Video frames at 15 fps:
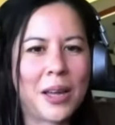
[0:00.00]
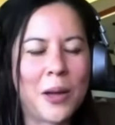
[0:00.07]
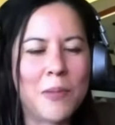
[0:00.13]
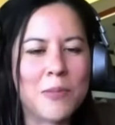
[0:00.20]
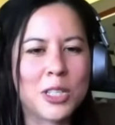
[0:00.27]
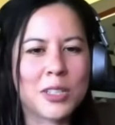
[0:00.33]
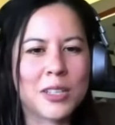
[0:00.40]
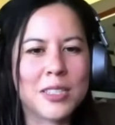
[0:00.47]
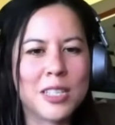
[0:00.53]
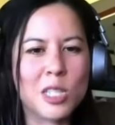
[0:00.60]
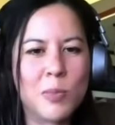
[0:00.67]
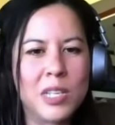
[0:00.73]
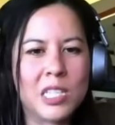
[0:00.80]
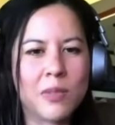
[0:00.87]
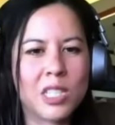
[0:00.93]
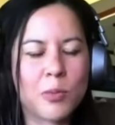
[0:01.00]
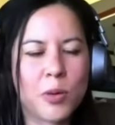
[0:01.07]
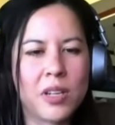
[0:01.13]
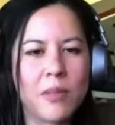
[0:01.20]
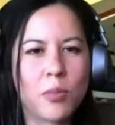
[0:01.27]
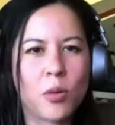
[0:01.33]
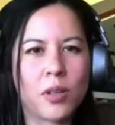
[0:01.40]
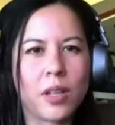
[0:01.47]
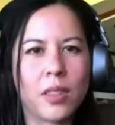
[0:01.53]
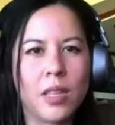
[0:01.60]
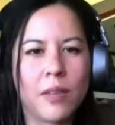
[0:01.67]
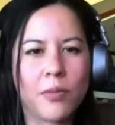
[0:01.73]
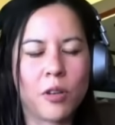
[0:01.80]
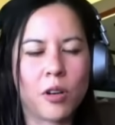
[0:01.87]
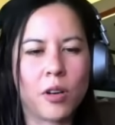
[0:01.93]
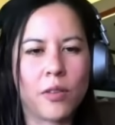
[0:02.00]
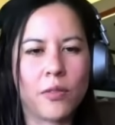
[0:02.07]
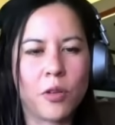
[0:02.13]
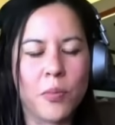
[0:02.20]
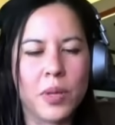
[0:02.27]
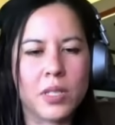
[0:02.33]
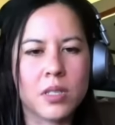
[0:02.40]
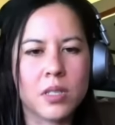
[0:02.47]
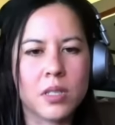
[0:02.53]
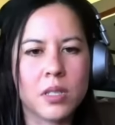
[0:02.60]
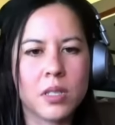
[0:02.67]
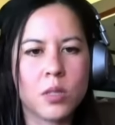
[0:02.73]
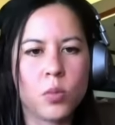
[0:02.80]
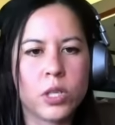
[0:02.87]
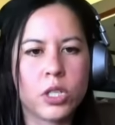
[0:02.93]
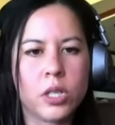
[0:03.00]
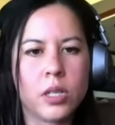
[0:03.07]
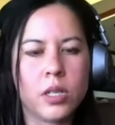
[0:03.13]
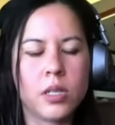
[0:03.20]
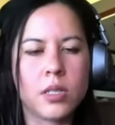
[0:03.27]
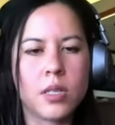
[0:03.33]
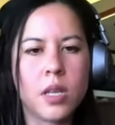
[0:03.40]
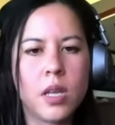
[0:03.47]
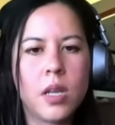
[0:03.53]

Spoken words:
Just because this piece of it's pretty important, I think, for businesses, which is